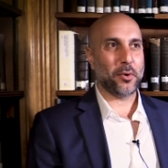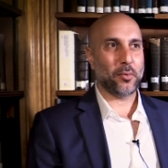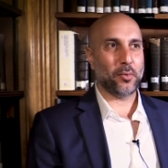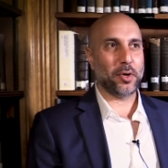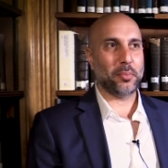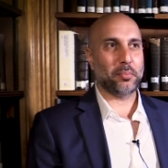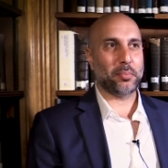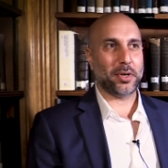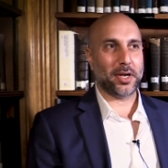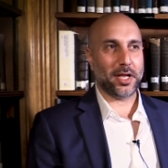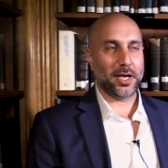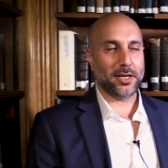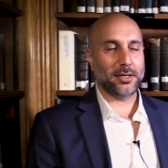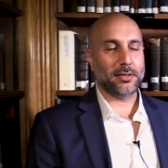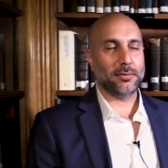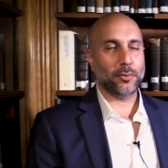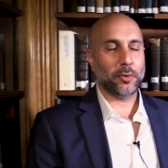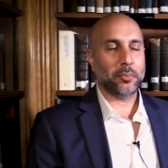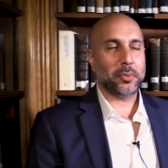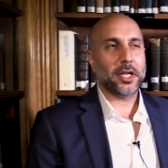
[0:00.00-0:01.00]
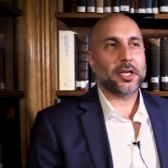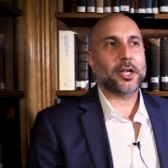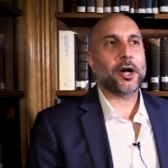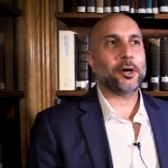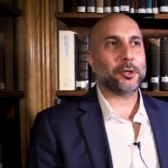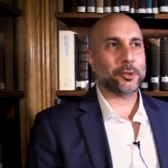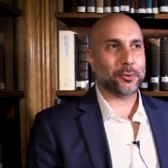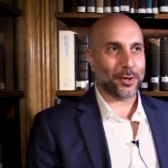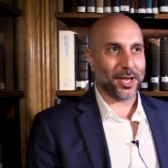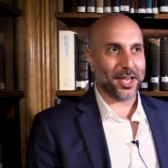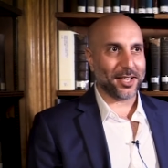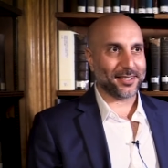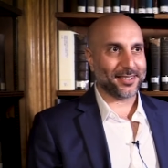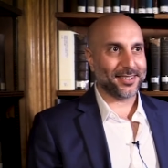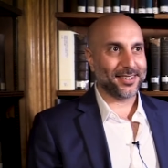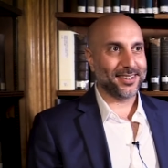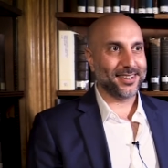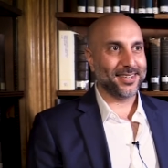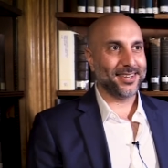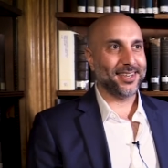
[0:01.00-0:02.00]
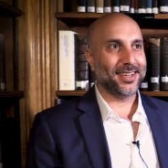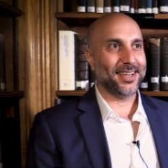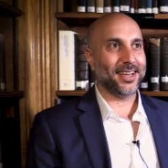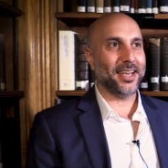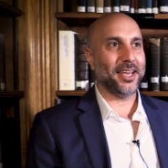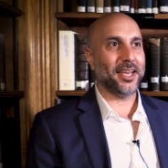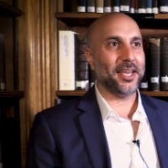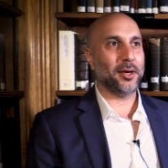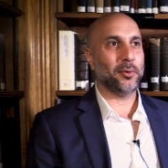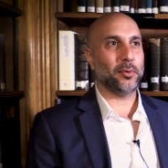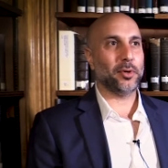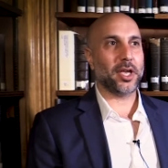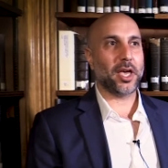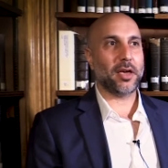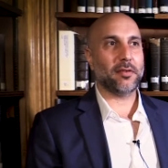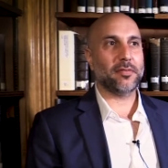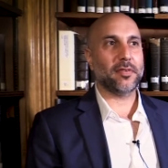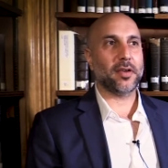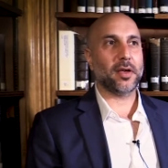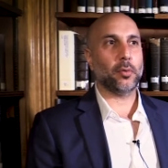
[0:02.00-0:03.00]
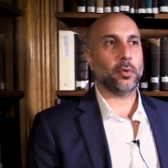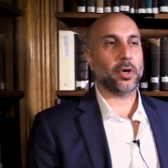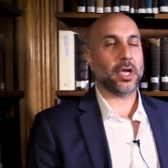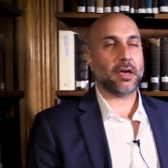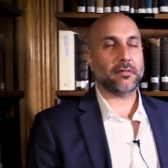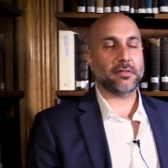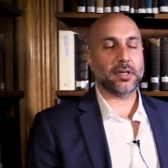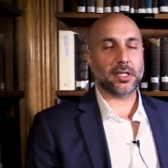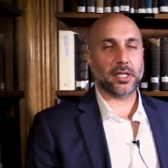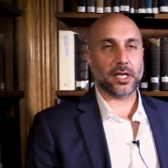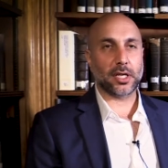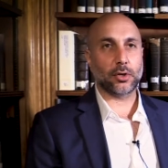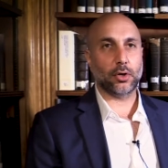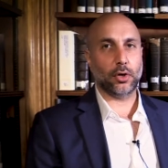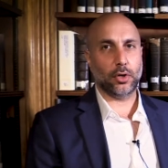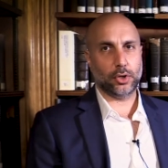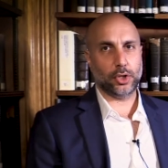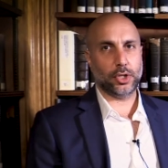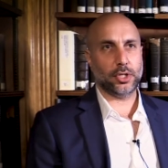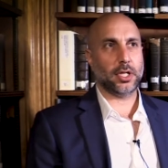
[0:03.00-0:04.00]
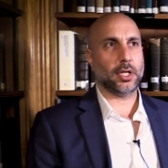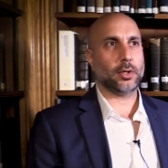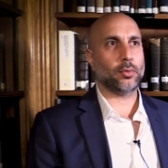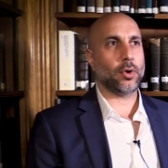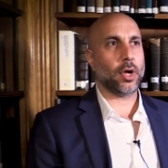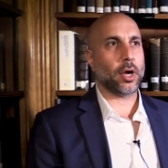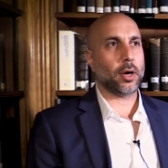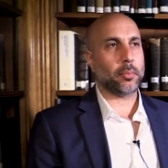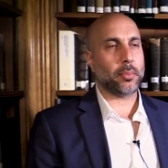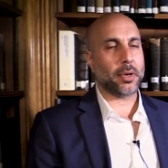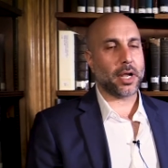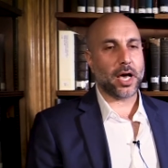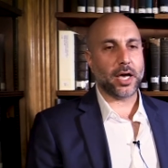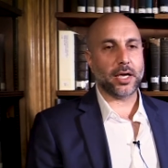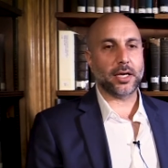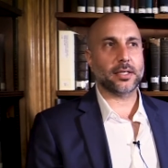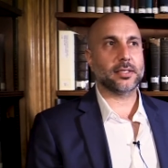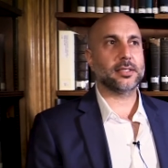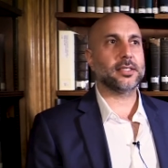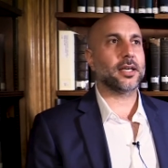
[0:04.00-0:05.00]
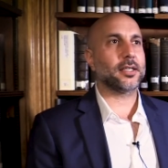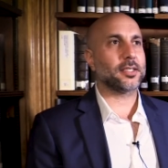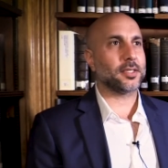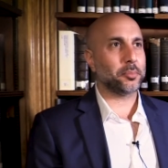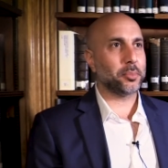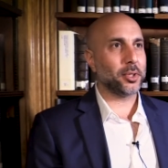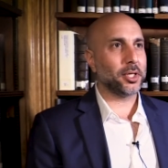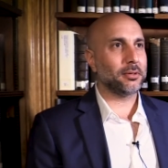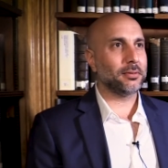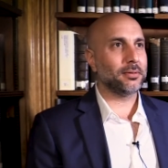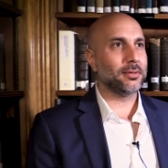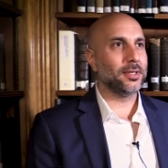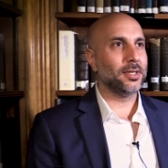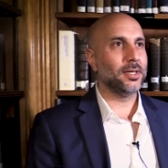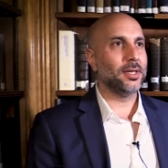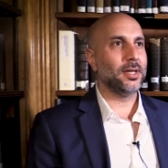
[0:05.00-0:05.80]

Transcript: We played, we played hard to get. Uh, we, gave, uh, we gave the technology that we are applying a sex appeal,